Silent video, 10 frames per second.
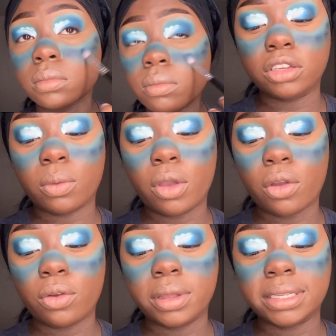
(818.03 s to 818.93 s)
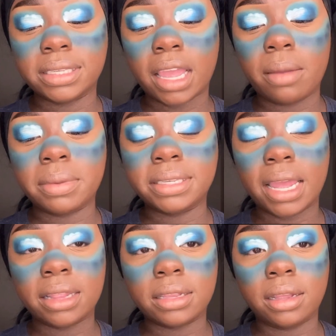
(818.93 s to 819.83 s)
So we're gonna do the same
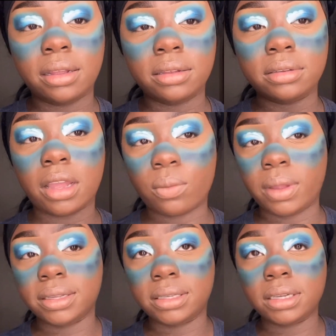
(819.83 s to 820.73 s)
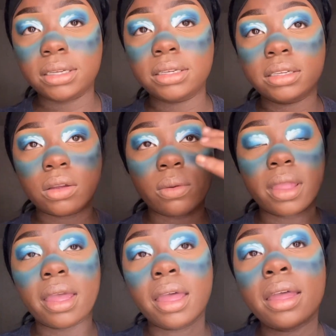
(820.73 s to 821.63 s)
exact thing that we did on
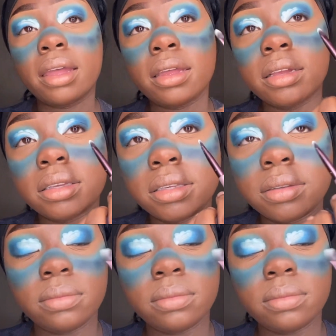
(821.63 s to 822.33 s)
our eyes.